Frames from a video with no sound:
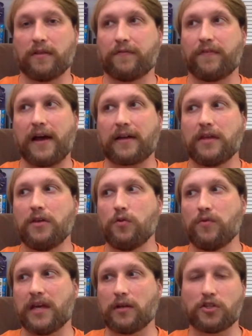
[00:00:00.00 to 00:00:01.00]
The fact that
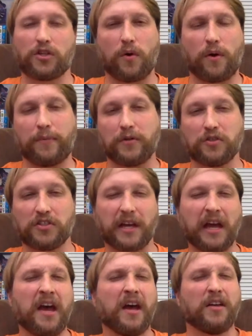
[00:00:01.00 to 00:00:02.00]
you then show up and you're just
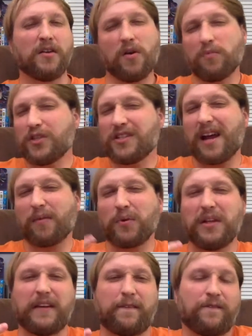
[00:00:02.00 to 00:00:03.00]
like, you know, I'm just not
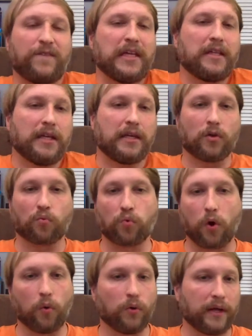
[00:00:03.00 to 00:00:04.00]
really feeling the
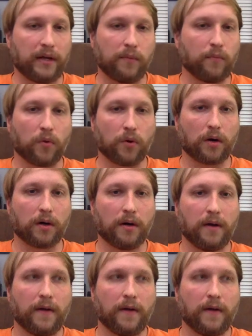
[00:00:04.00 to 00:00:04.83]
role anymore.